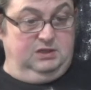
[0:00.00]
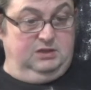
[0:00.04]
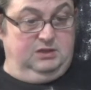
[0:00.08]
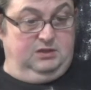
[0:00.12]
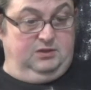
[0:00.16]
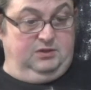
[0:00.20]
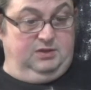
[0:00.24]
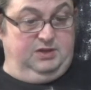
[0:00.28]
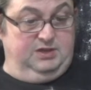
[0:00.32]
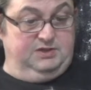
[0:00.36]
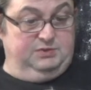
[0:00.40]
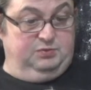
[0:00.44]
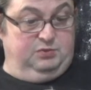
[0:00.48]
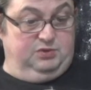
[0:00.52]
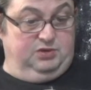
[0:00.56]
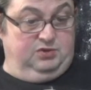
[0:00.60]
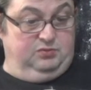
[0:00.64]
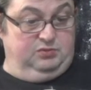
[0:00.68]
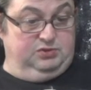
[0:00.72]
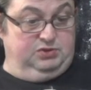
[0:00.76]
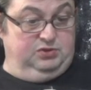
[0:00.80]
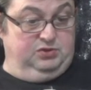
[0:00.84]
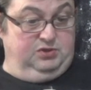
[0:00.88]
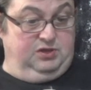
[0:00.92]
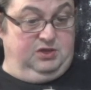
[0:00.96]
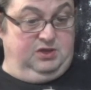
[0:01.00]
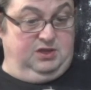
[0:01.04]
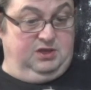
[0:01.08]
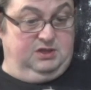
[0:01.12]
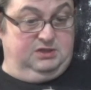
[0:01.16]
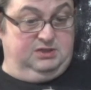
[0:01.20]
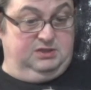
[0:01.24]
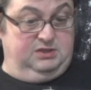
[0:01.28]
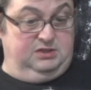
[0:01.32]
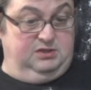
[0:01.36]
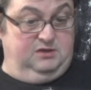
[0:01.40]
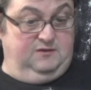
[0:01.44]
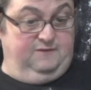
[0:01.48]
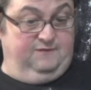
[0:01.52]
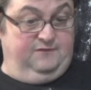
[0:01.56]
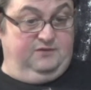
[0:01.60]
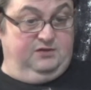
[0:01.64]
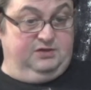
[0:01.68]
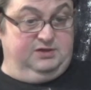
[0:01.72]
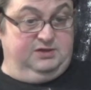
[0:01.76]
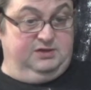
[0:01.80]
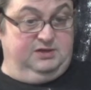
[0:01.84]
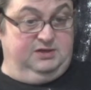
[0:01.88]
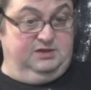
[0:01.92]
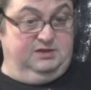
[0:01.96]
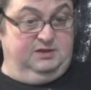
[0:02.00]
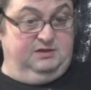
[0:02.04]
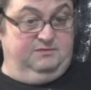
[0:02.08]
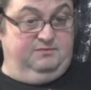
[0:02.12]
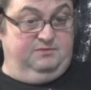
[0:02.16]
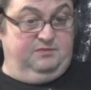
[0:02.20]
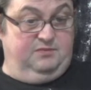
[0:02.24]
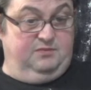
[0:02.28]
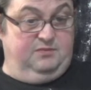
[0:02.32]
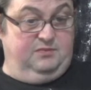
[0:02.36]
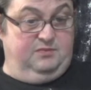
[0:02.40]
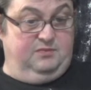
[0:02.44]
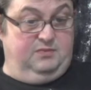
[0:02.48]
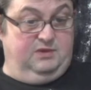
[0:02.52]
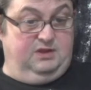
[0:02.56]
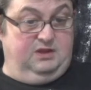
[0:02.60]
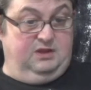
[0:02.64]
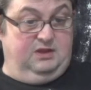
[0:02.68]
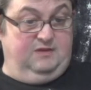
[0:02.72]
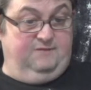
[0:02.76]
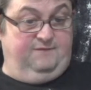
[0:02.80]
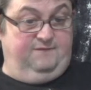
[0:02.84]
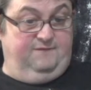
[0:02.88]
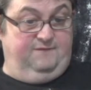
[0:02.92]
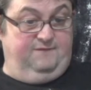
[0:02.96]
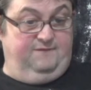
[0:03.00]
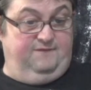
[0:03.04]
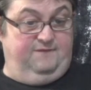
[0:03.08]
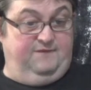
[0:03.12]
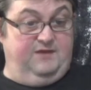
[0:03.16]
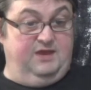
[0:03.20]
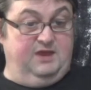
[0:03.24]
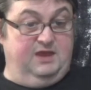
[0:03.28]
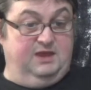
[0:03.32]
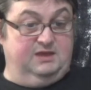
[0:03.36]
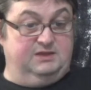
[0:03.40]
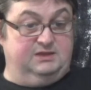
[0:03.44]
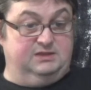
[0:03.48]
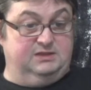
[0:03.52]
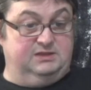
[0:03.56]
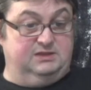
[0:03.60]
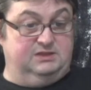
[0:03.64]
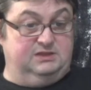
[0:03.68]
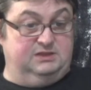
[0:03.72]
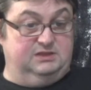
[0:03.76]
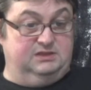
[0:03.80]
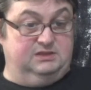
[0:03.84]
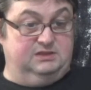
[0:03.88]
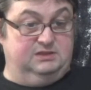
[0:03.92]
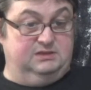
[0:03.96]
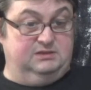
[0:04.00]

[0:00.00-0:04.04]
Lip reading: Here's what I was looking at. You've got a Fiat